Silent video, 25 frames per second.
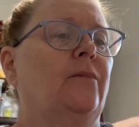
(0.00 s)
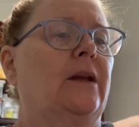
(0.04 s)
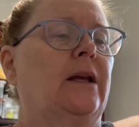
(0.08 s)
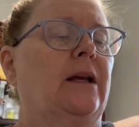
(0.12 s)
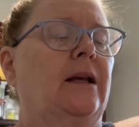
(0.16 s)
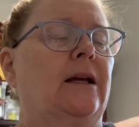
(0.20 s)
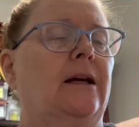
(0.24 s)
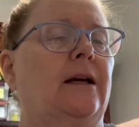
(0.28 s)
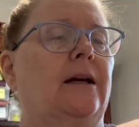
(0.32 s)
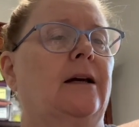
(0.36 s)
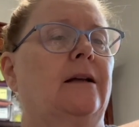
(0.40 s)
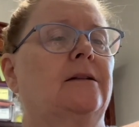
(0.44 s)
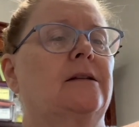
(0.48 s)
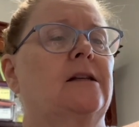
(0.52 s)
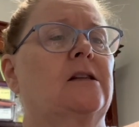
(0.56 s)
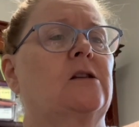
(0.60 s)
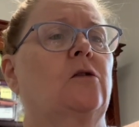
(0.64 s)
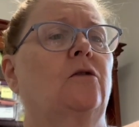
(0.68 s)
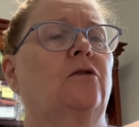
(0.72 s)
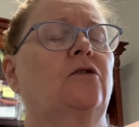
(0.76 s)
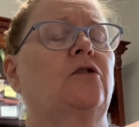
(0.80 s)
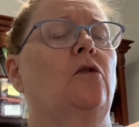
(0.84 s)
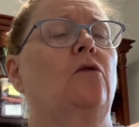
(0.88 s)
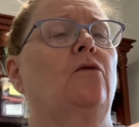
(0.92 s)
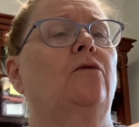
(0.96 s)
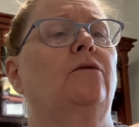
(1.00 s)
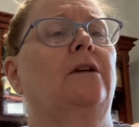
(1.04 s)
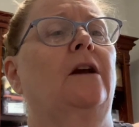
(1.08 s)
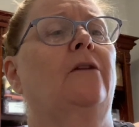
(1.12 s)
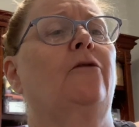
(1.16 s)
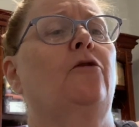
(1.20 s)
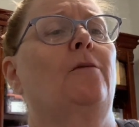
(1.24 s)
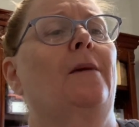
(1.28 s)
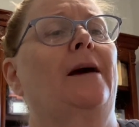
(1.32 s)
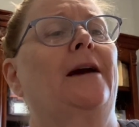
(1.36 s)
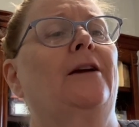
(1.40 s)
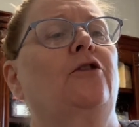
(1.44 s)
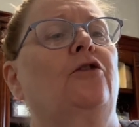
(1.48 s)
And so
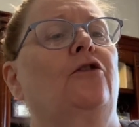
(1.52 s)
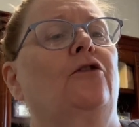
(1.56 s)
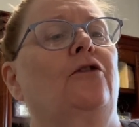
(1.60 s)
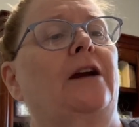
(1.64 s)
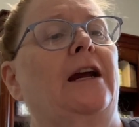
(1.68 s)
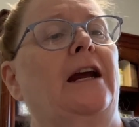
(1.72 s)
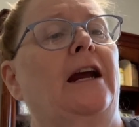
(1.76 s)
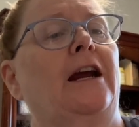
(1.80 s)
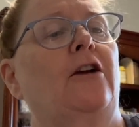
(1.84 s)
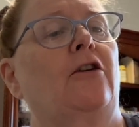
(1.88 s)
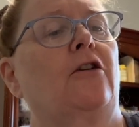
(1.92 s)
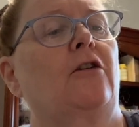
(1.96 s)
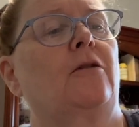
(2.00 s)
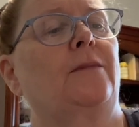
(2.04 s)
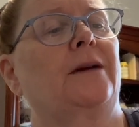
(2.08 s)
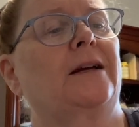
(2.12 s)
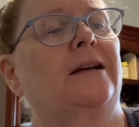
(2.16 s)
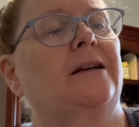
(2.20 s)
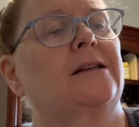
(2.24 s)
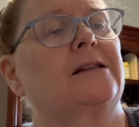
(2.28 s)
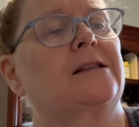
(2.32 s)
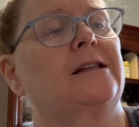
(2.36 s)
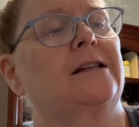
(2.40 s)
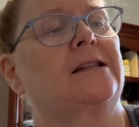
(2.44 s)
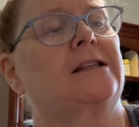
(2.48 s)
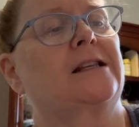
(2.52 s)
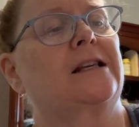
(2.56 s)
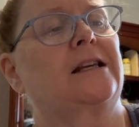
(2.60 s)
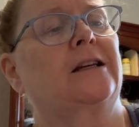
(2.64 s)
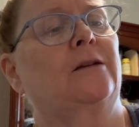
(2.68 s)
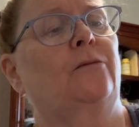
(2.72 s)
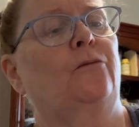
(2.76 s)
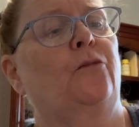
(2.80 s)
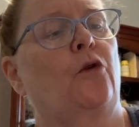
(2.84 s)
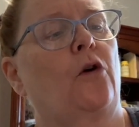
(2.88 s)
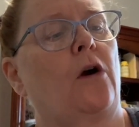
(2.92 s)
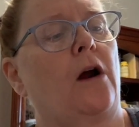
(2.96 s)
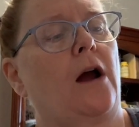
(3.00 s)
never mind her hair because it's
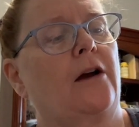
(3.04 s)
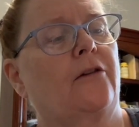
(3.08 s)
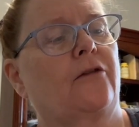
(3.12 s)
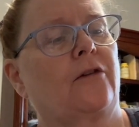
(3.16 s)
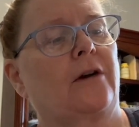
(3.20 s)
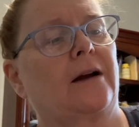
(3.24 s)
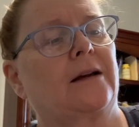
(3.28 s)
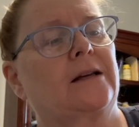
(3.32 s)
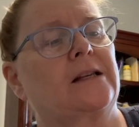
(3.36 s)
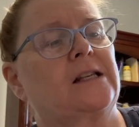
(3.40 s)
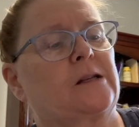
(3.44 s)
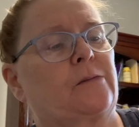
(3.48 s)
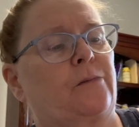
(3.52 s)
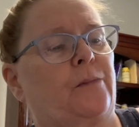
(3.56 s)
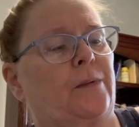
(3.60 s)
in progress,